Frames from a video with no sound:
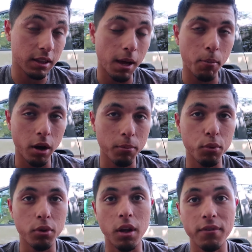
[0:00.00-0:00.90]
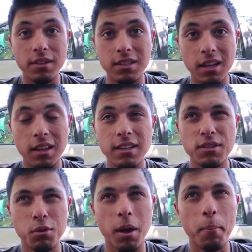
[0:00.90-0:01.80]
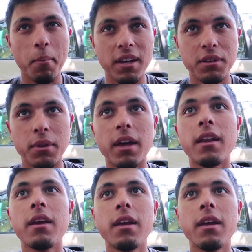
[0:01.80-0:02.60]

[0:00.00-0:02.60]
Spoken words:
that bottom bolt off of this headlight, so I might do that.